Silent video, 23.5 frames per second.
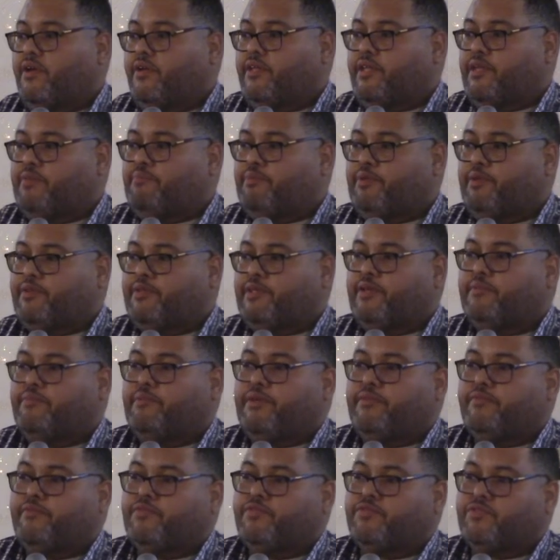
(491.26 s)
They built up
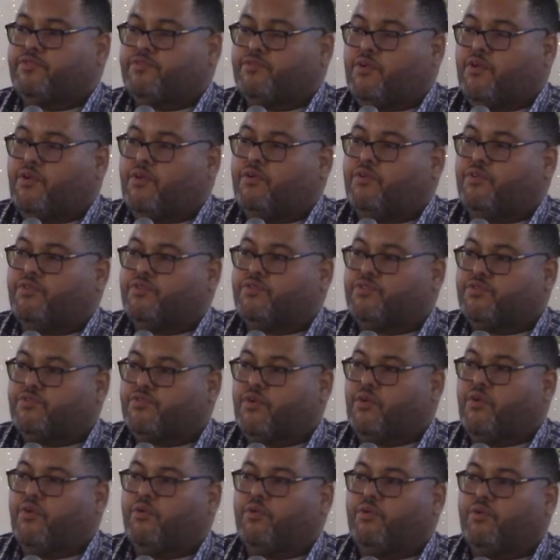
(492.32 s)
even stronger
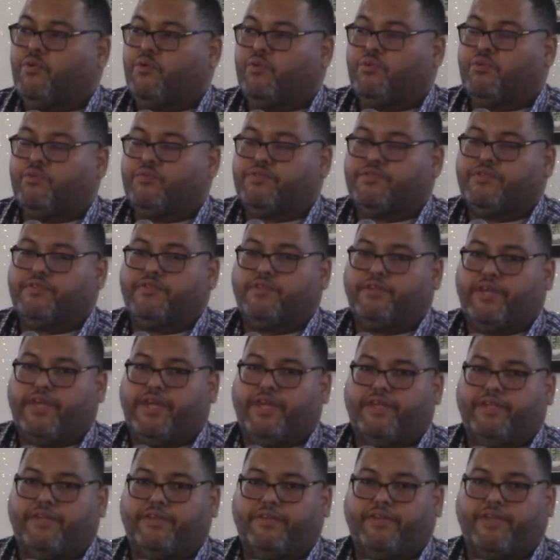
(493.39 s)
strongholds
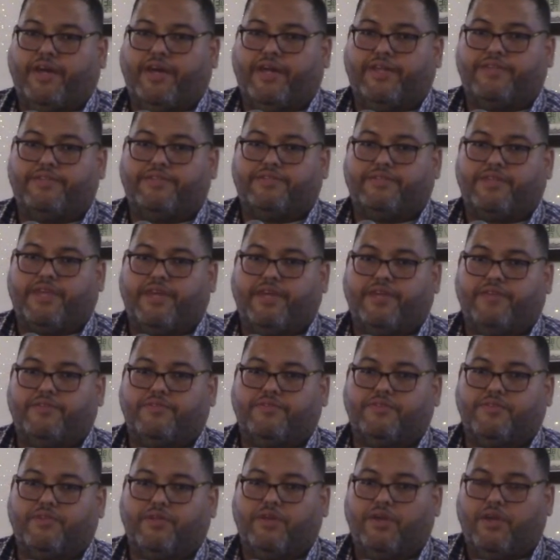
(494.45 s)
in the United
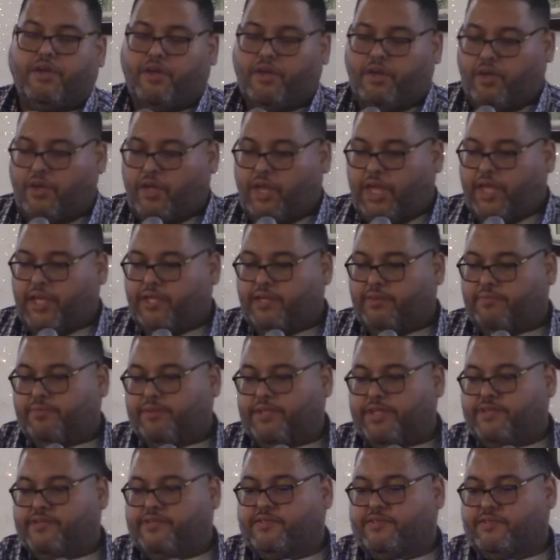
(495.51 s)
States, in the
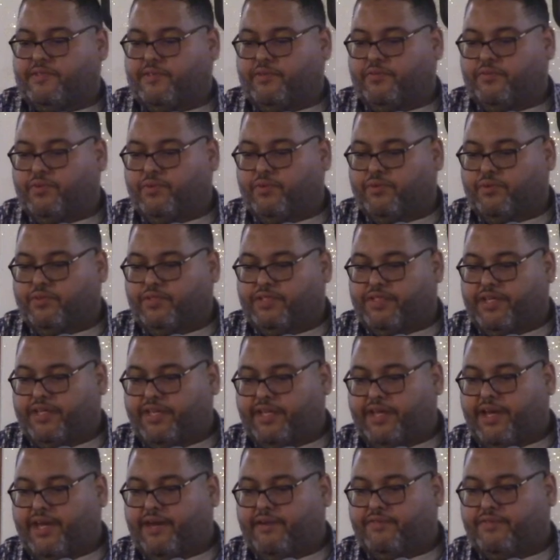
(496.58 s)
places in the world that they
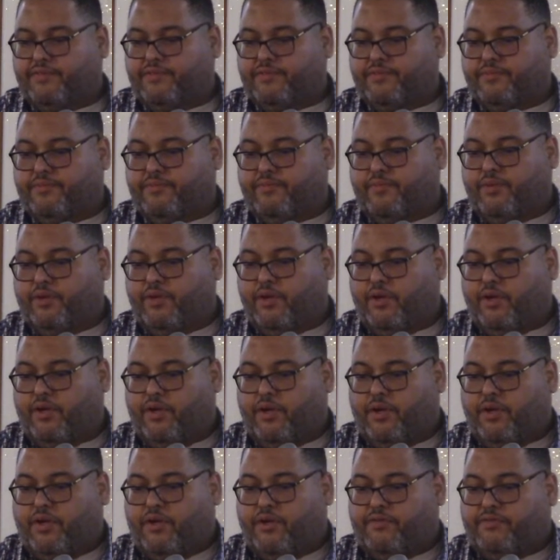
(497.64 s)
left.
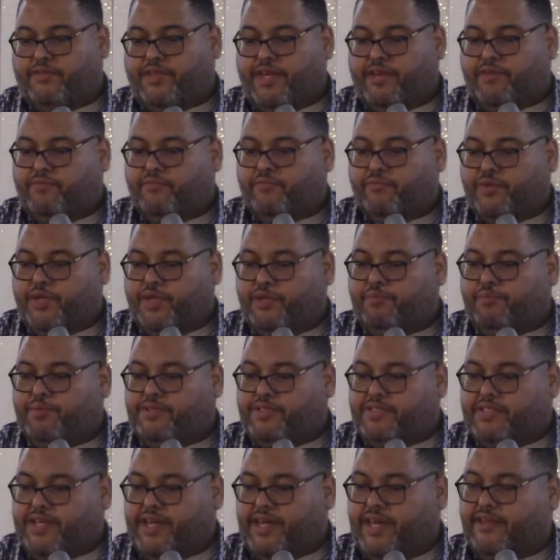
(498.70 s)
They
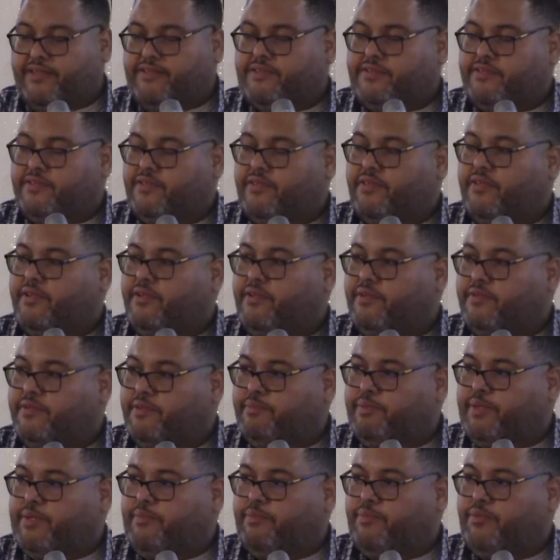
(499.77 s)
repossessed the
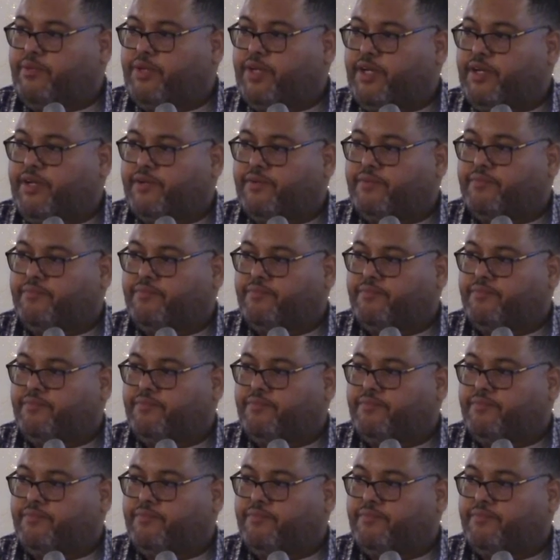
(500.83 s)
people here.